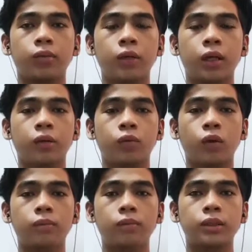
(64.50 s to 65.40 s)
one
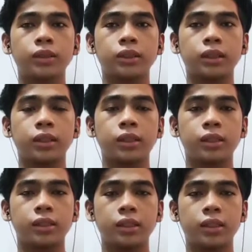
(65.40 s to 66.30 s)
person
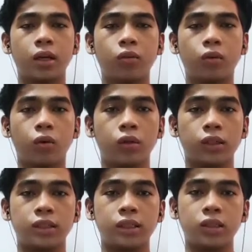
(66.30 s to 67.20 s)
sit down on the
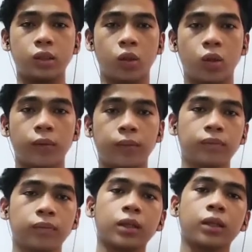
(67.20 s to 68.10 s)
seesaw
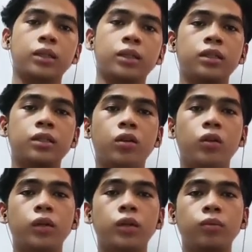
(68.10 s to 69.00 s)

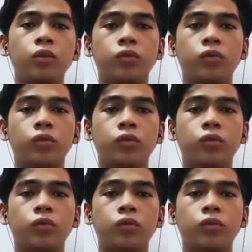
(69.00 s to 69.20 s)
will move,